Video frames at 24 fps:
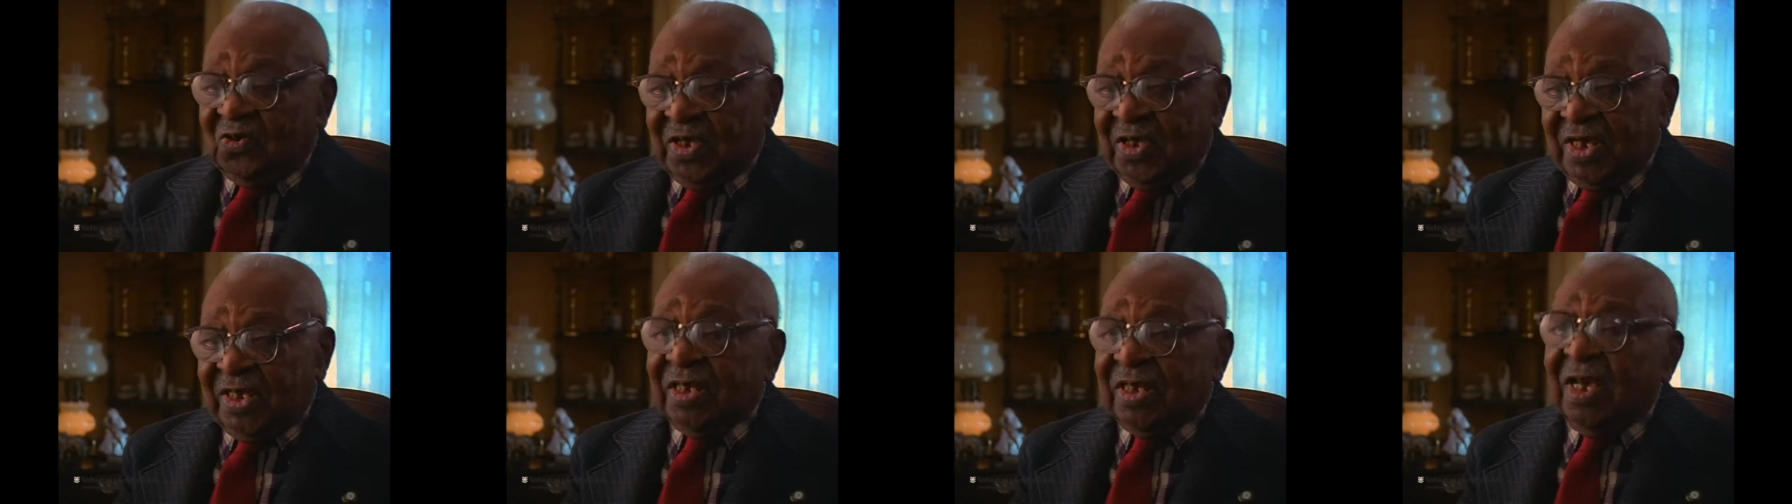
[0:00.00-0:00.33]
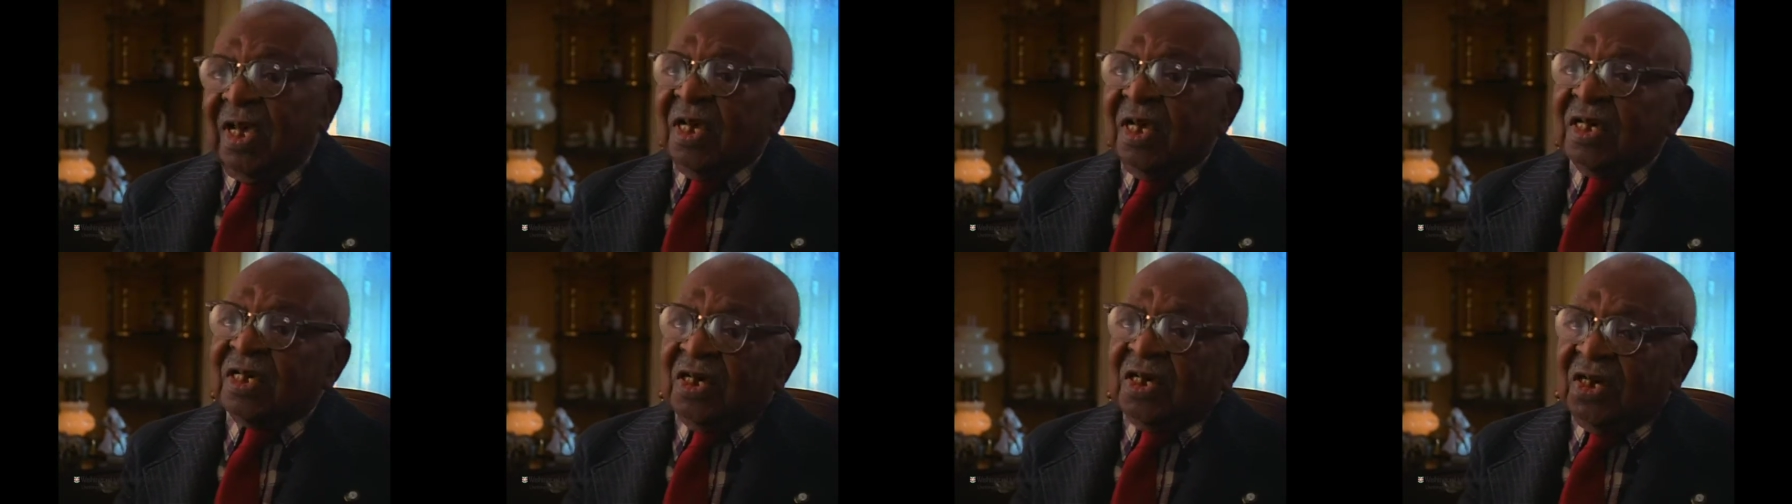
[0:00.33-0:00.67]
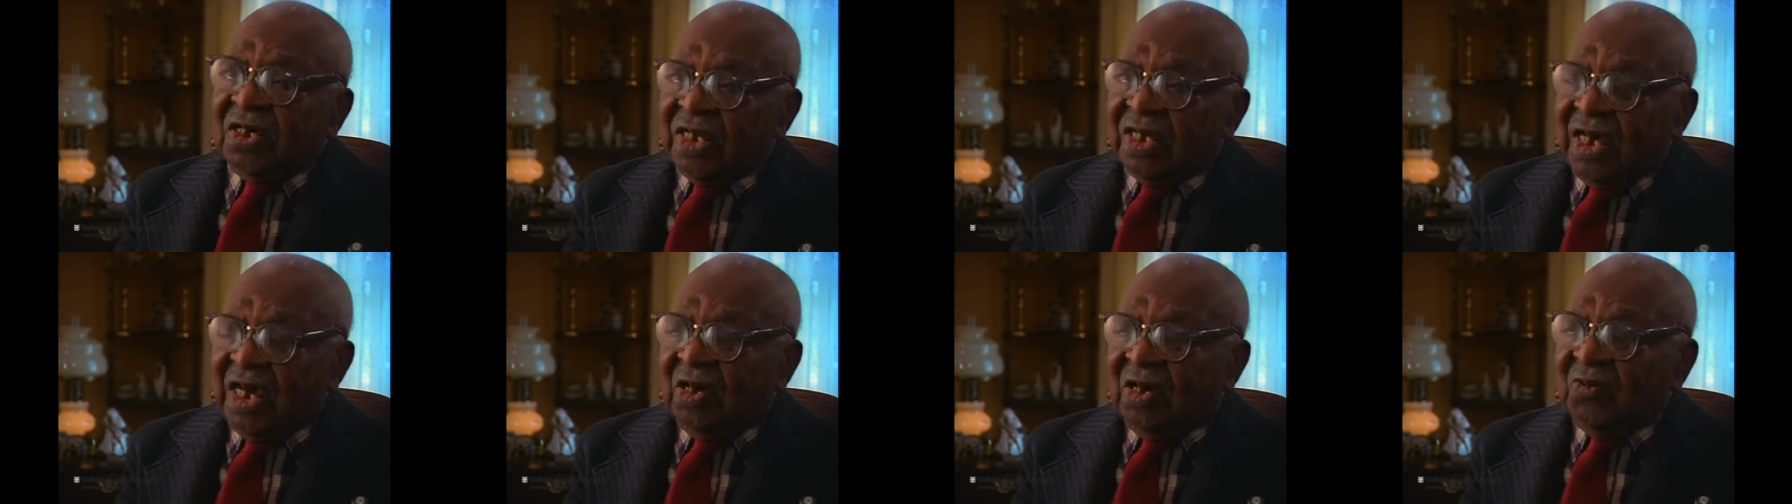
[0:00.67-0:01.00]
they'd
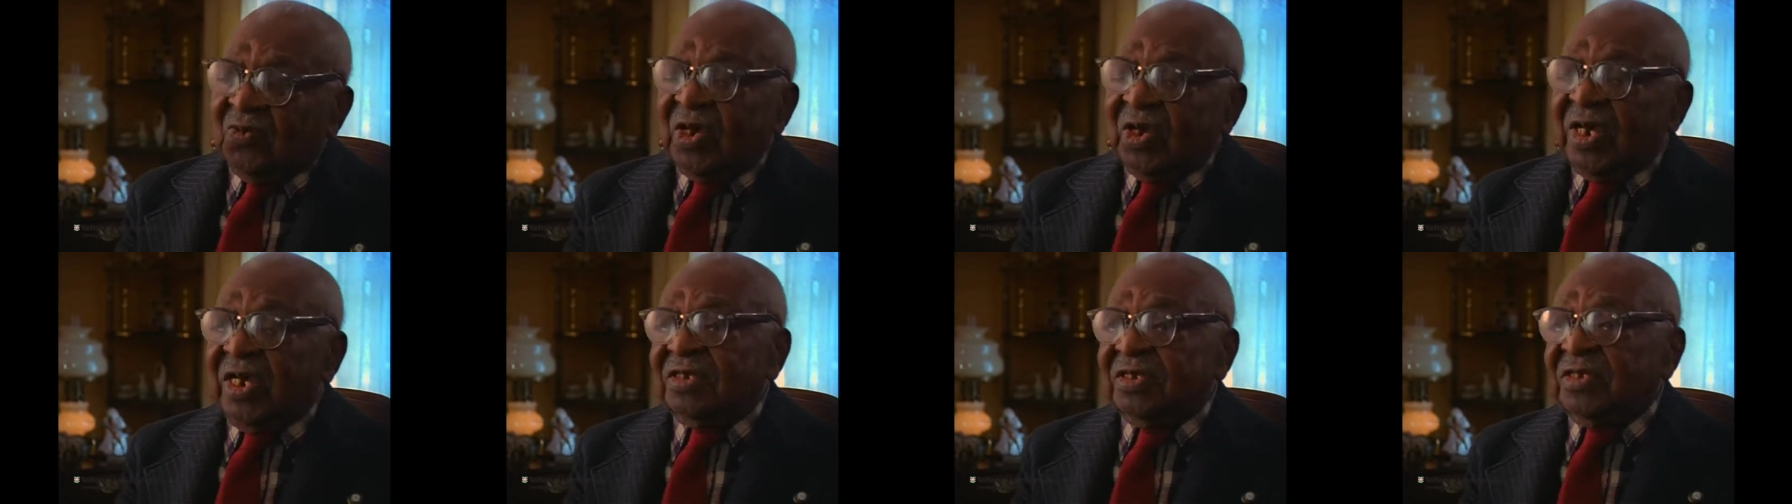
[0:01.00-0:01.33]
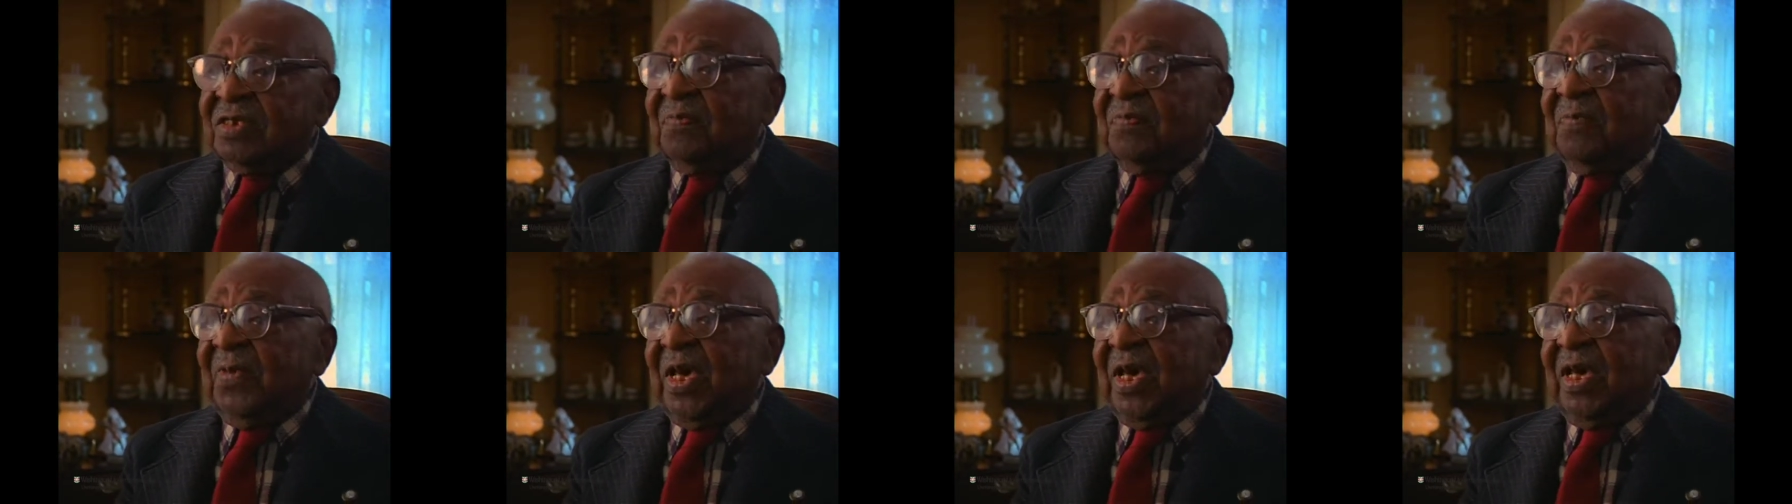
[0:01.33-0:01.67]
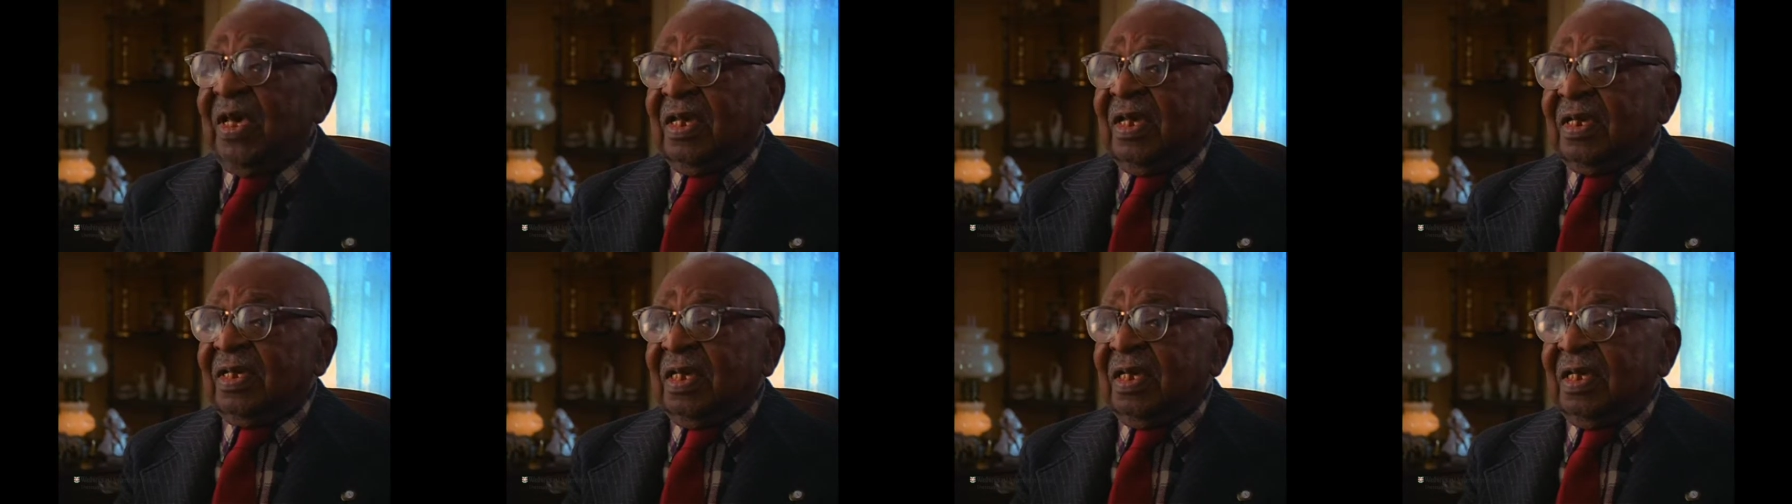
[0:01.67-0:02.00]
cut our wages
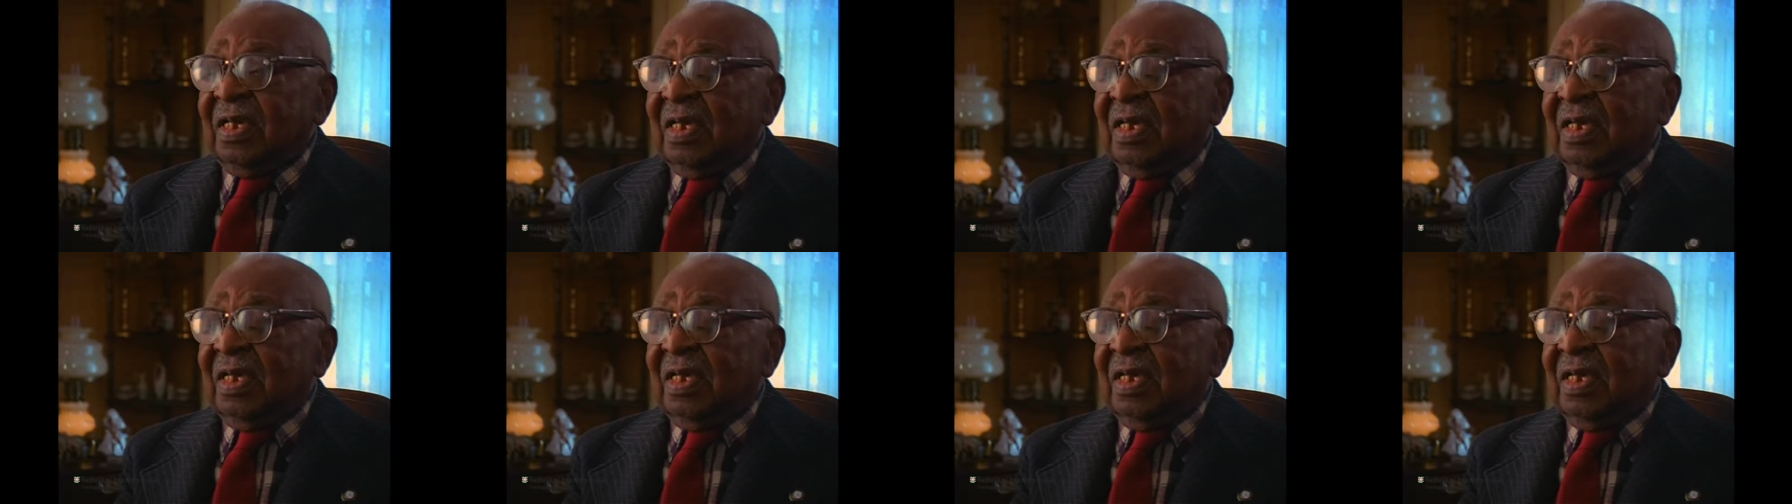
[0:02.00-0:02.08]
back,